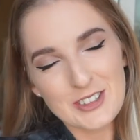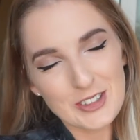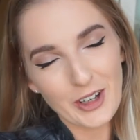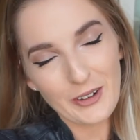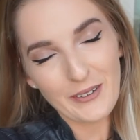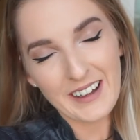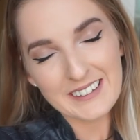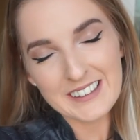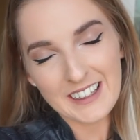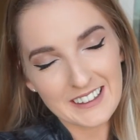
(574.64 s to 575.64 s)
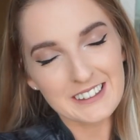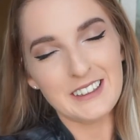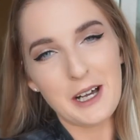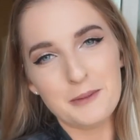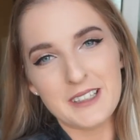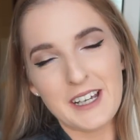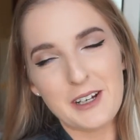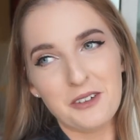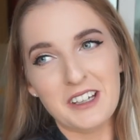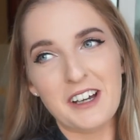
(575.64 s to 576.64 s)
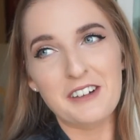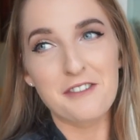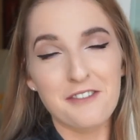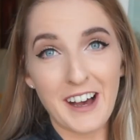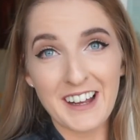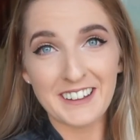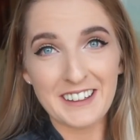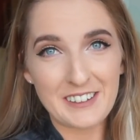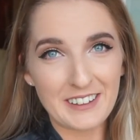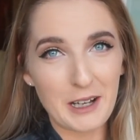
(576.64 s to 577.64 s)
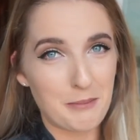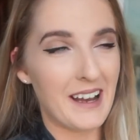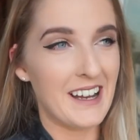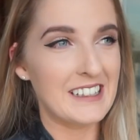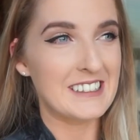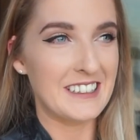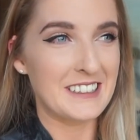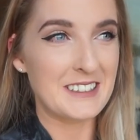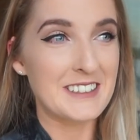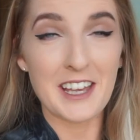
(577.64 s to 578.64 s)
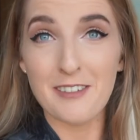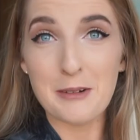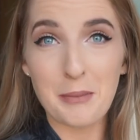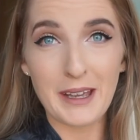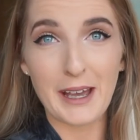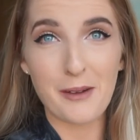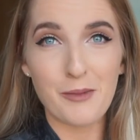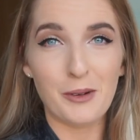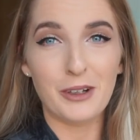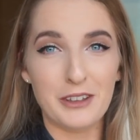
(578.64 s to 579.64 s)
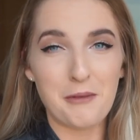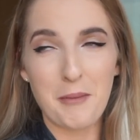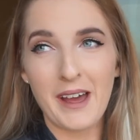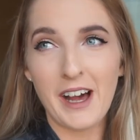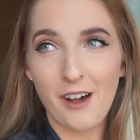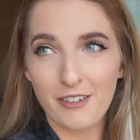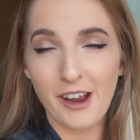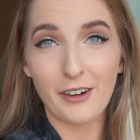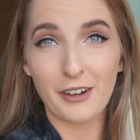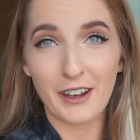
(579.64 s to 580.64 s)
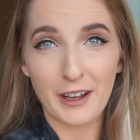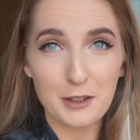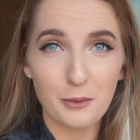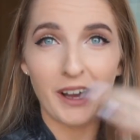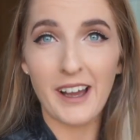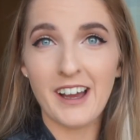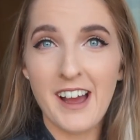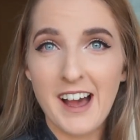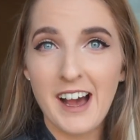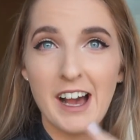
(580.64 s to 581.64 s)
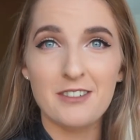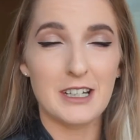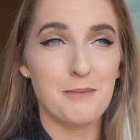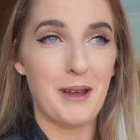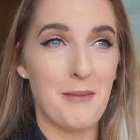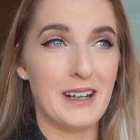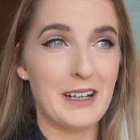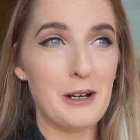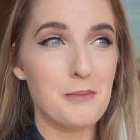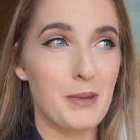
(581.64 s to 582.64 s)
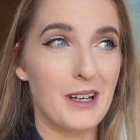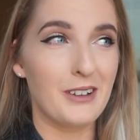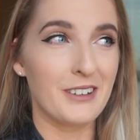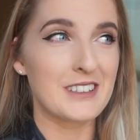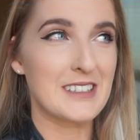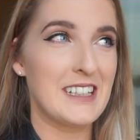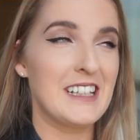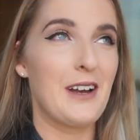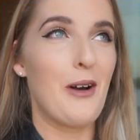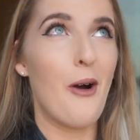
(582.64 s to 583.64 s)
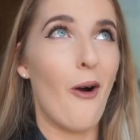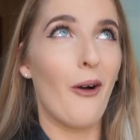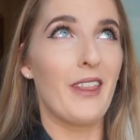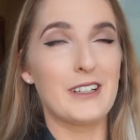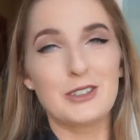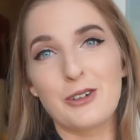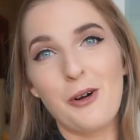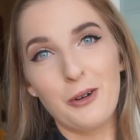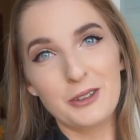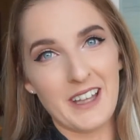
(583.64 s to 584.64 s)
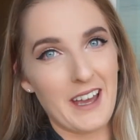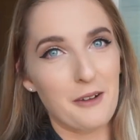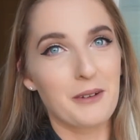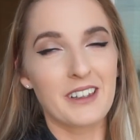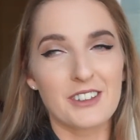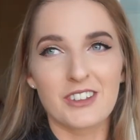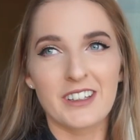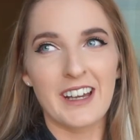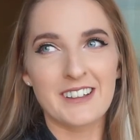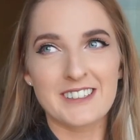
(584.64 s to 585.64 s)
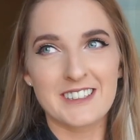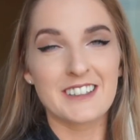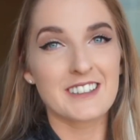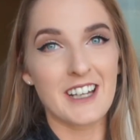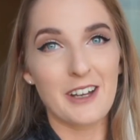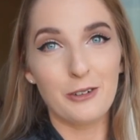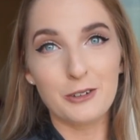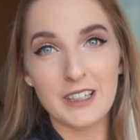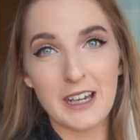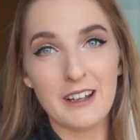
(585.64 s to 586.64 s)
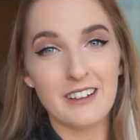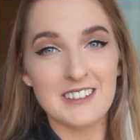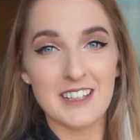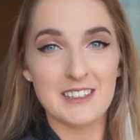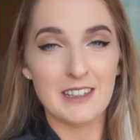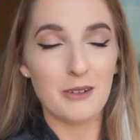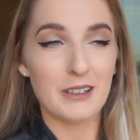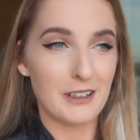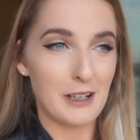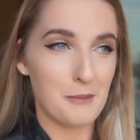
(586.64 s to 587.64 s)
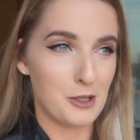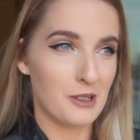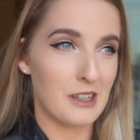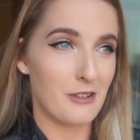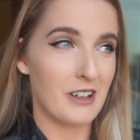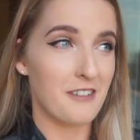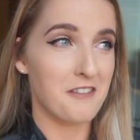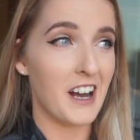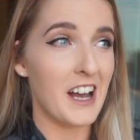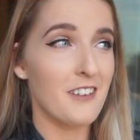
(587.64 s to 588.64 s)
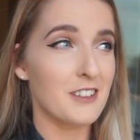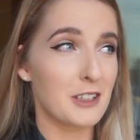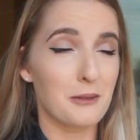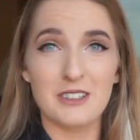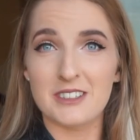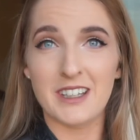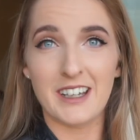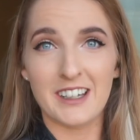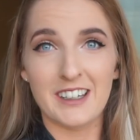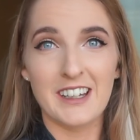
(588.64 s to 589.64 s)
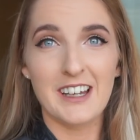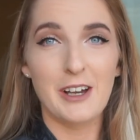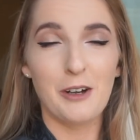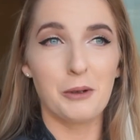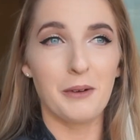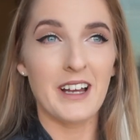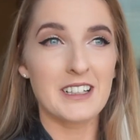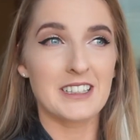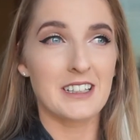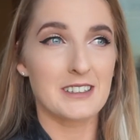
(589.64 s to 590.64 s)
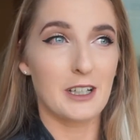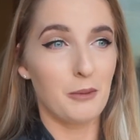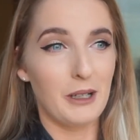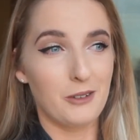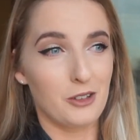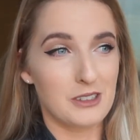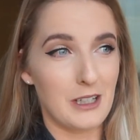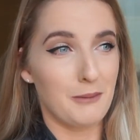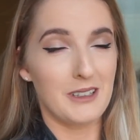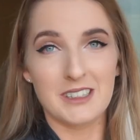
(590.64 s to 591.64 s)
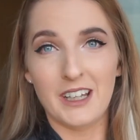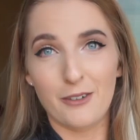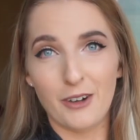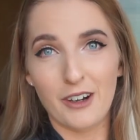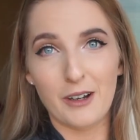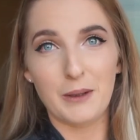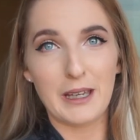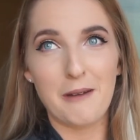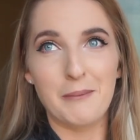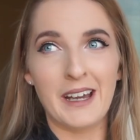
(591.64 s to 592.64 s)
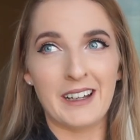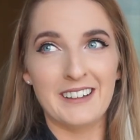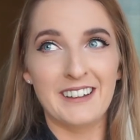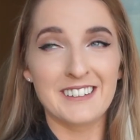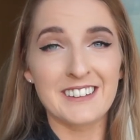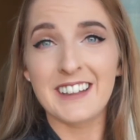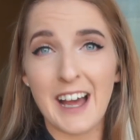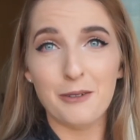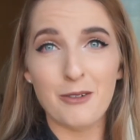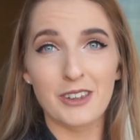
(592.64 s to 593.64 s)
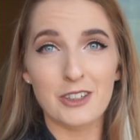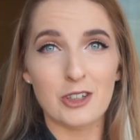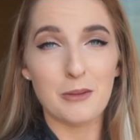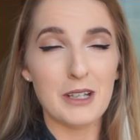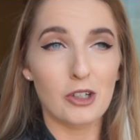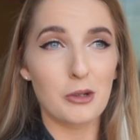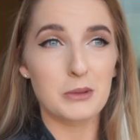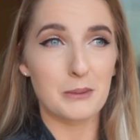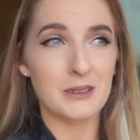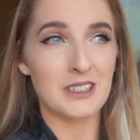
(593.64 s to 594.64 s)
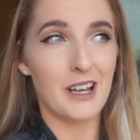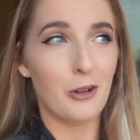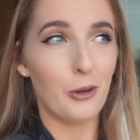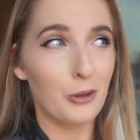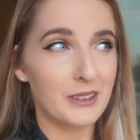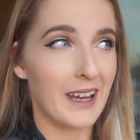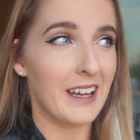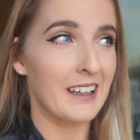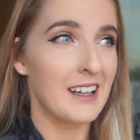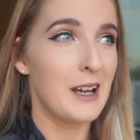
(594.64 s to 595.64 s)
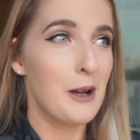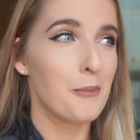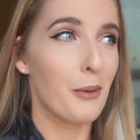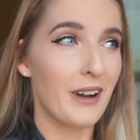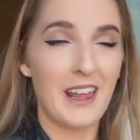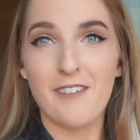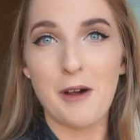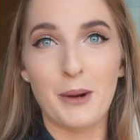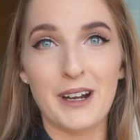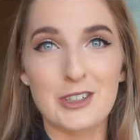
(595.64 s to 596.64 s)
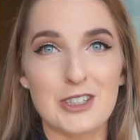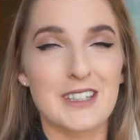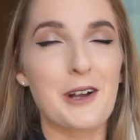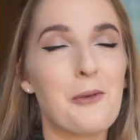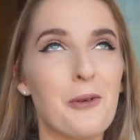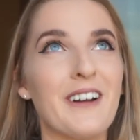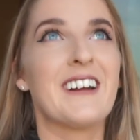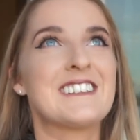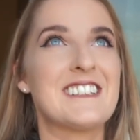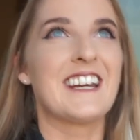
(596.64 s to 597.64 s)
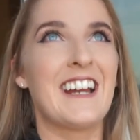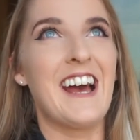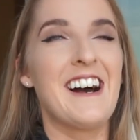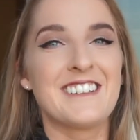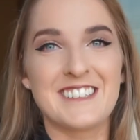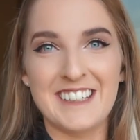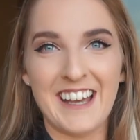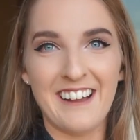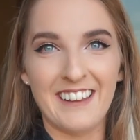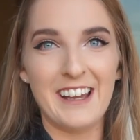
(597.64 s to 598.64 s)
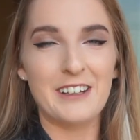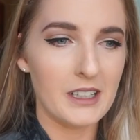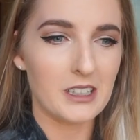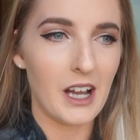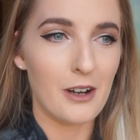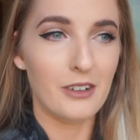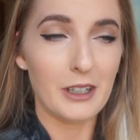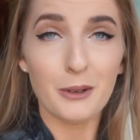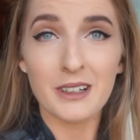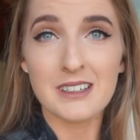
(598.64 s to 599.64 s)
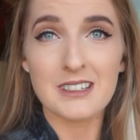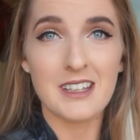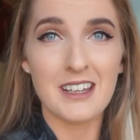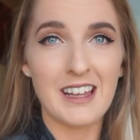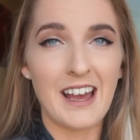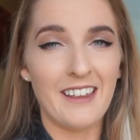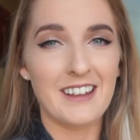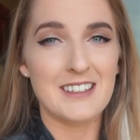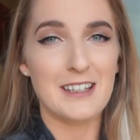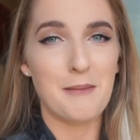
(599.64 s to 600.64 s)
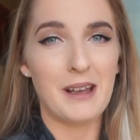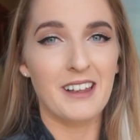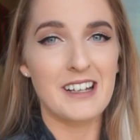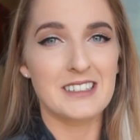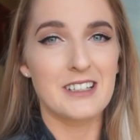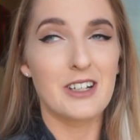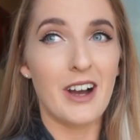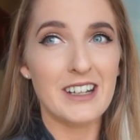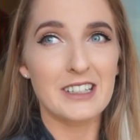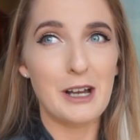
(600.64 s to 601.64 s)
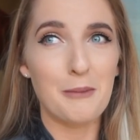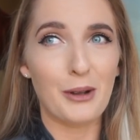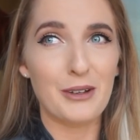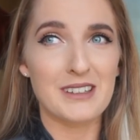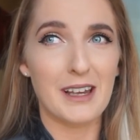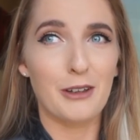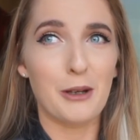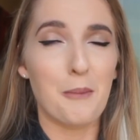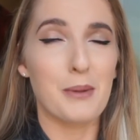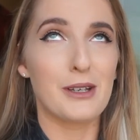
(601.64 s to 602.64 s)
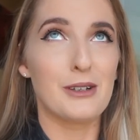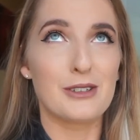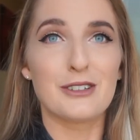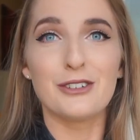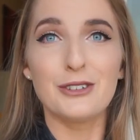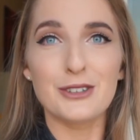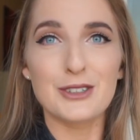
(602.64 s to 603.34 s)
So another little update, we finally got our bags. It is 7 p.m. We got them about half an hour ago, hence why I've done my makeup, but honestly, that took all day. We literally had to sit inside all day because they said they were going to come between 3 and 5. So we just like, we went out to get Subway, which was 10 minutes down the road, and we came back. And other than that, we've literally been cooped up inside all day. bored out of our brains, just like wanting to get out and see LA. But I really wanted to see the LACMA lights at nighttime because they look beautiful.